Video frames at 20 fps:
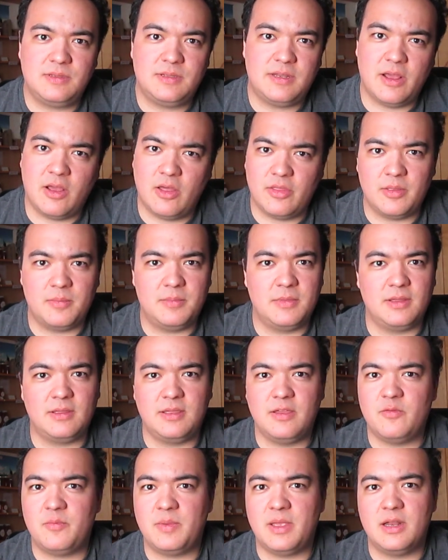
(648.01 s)
tell them to
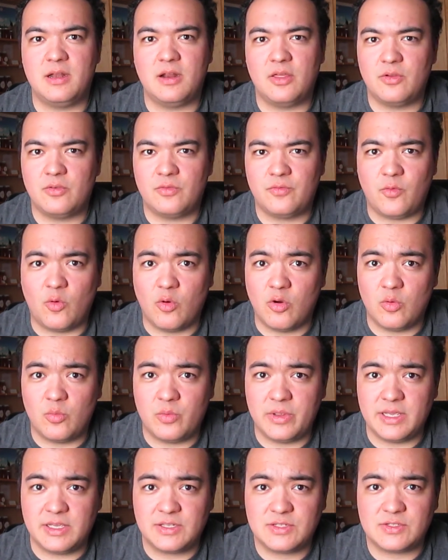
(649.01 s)
give me another 4
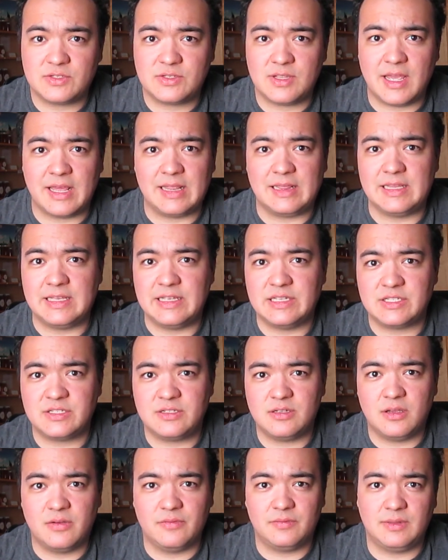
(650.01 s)
weeks at
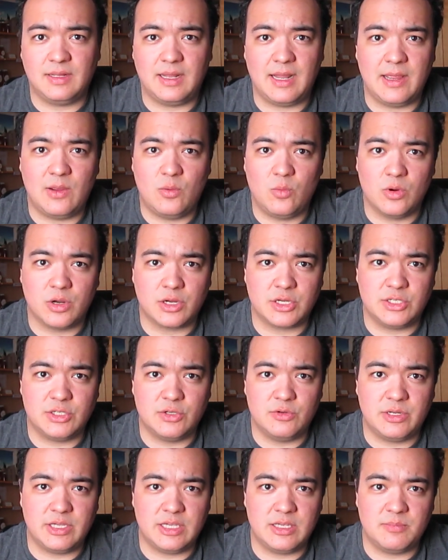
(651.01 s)
least of light work
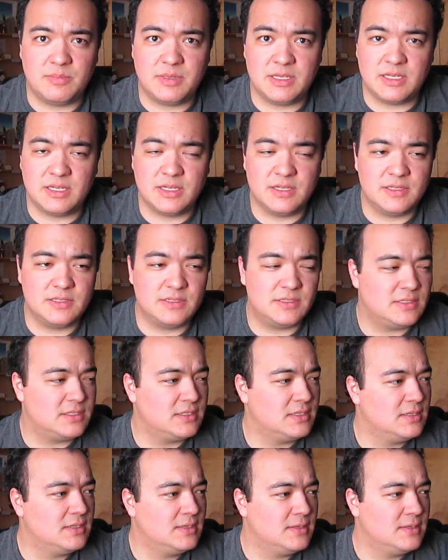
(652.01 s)
duty because